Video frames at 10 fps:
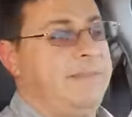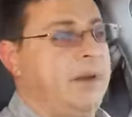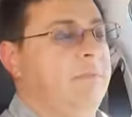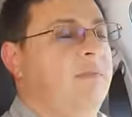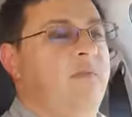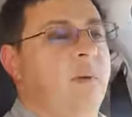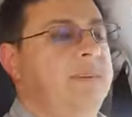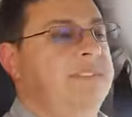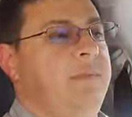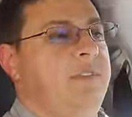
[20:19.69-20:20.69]
better
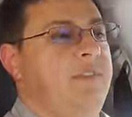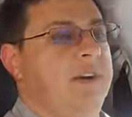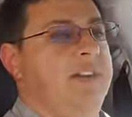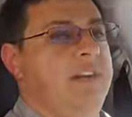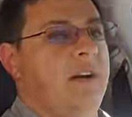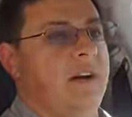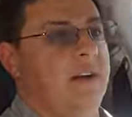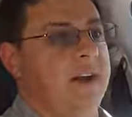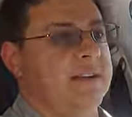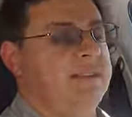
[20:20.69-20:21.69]
performance than we find in the
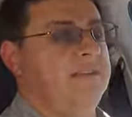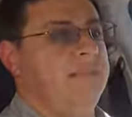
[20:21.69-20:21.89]
RX.